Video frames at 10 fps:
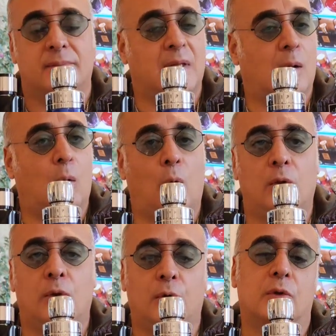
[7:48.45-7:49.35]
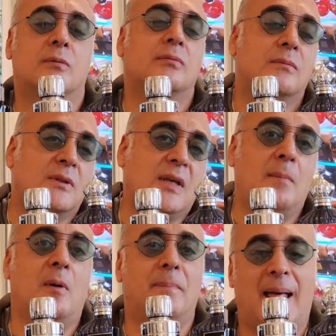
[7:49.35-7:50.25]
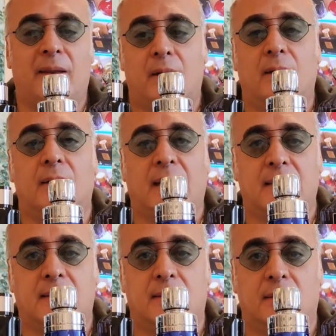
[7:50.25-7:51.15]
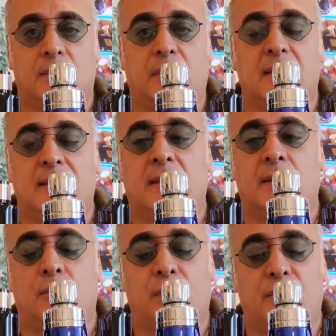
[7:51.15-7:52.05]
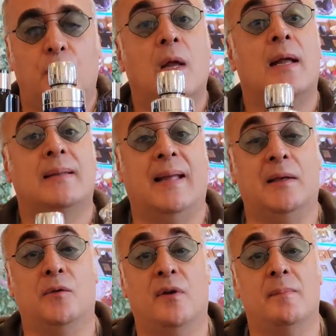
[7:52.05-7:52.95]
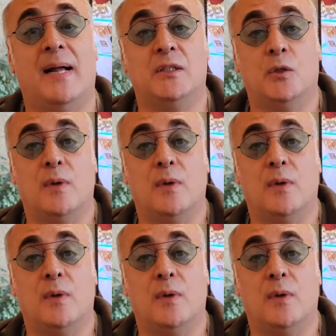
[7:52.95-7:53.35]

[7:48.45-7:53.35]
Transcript: They're all good. Some are better, as you can see in the review. Thank you very much.